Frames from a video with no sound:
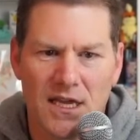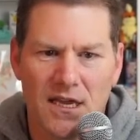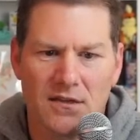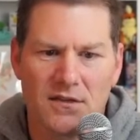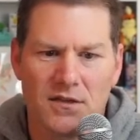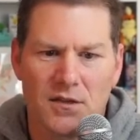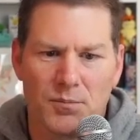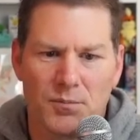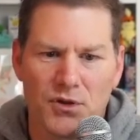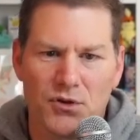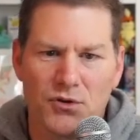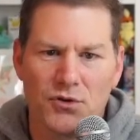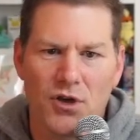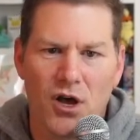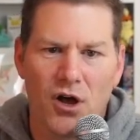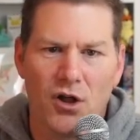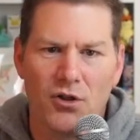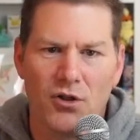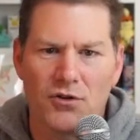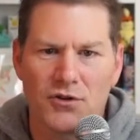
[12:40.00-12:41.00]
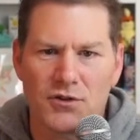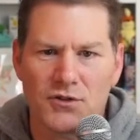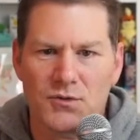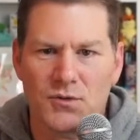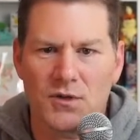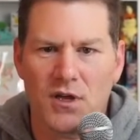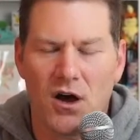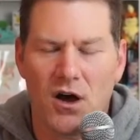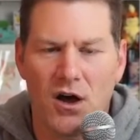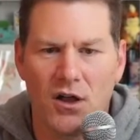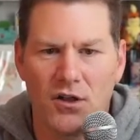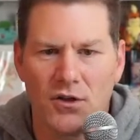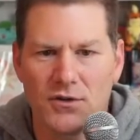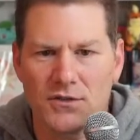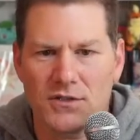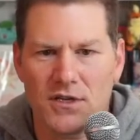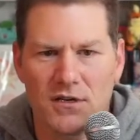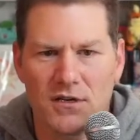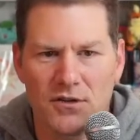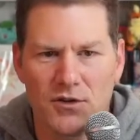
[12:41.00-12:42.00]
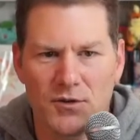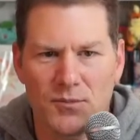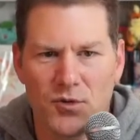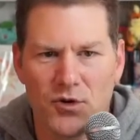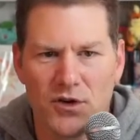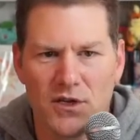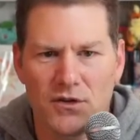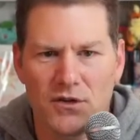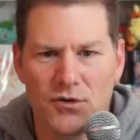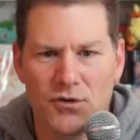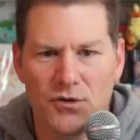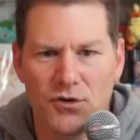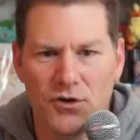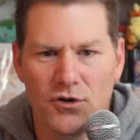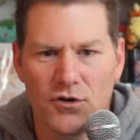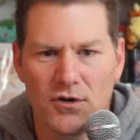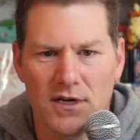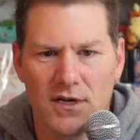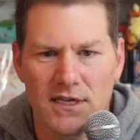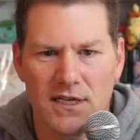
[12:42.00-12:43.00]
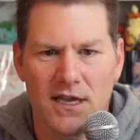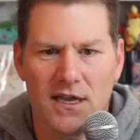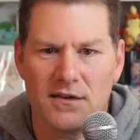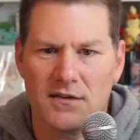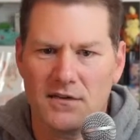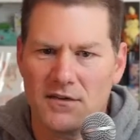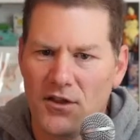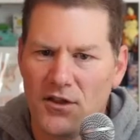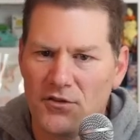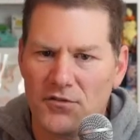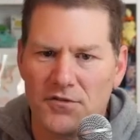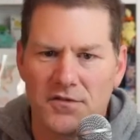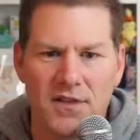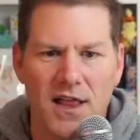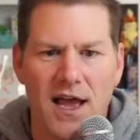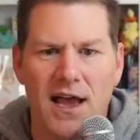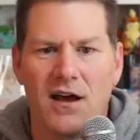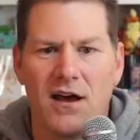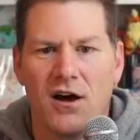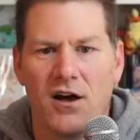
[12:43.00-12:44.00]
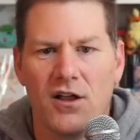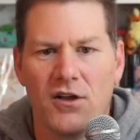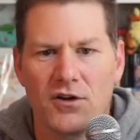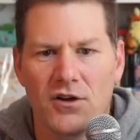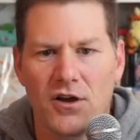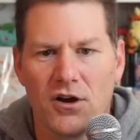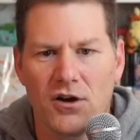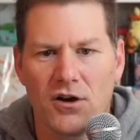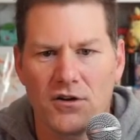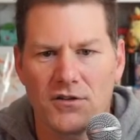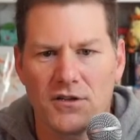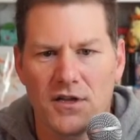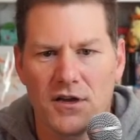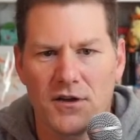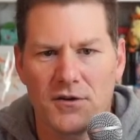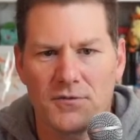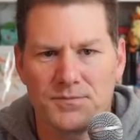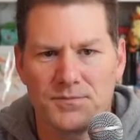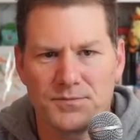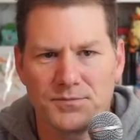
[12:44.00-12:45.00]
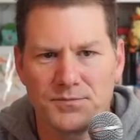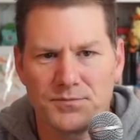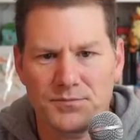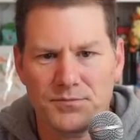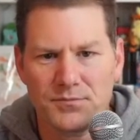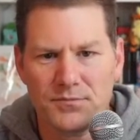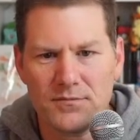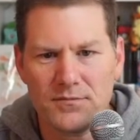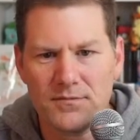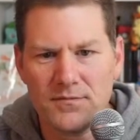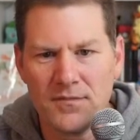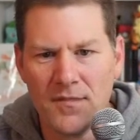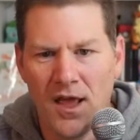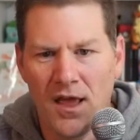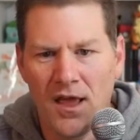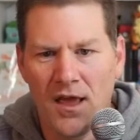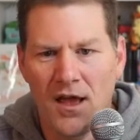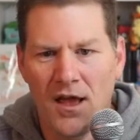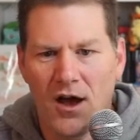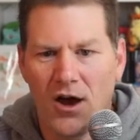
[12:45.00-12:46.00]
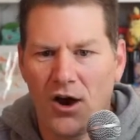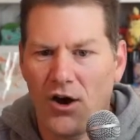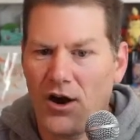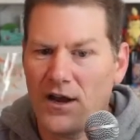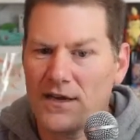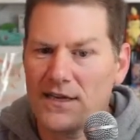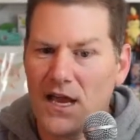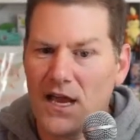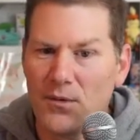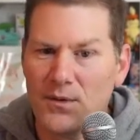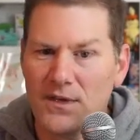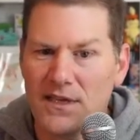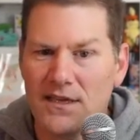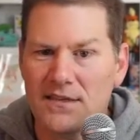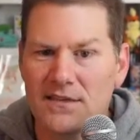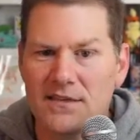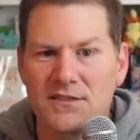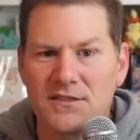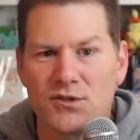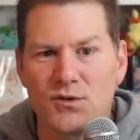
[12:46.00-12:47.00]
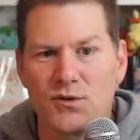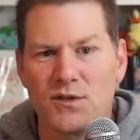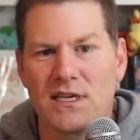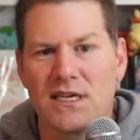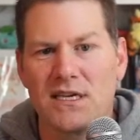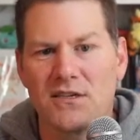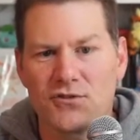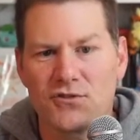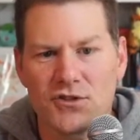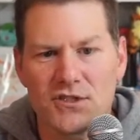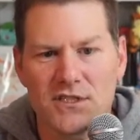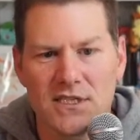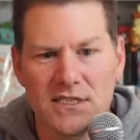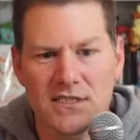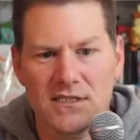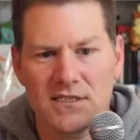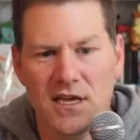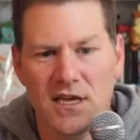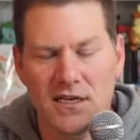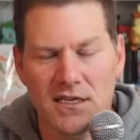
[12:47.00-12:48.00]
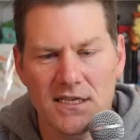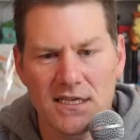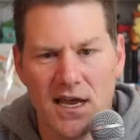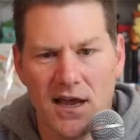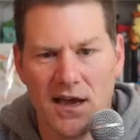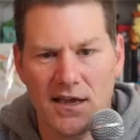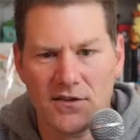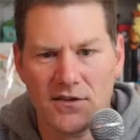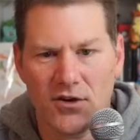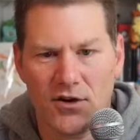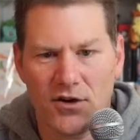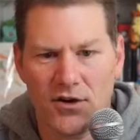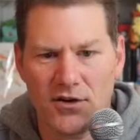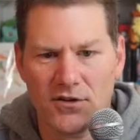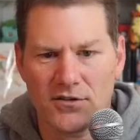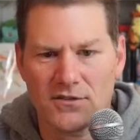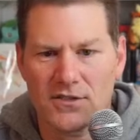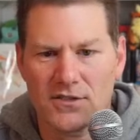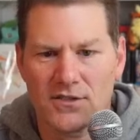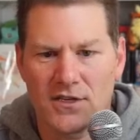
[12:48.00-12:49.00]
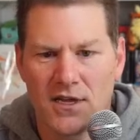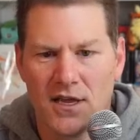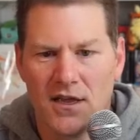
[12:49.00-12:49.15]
the blue colors with the holo is going to look pretty cool. Again, another flat holo card, though. All right, now we get into an interesting set of 9 cards,